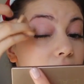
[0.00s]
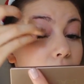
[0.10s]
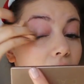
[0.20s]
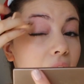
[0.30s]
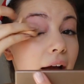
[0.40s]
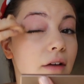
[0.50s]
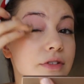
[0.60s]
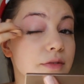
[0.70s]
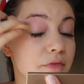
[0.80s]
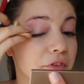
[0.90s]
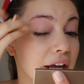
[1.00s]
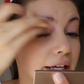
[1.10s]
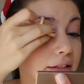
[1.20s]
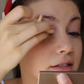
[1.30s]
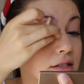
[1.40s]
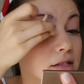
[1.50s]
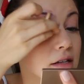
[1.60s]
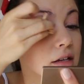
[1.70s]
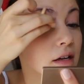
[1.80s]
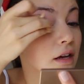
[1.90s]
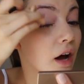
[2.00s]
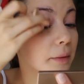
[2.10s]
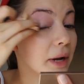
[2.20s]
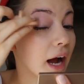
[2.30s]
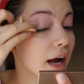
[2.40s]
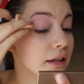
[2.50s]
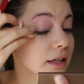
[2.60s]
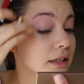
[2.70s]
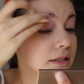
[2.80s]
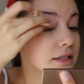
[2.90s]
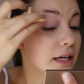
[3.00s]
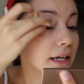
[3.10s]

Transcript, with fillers: know I have some veins on my eyelids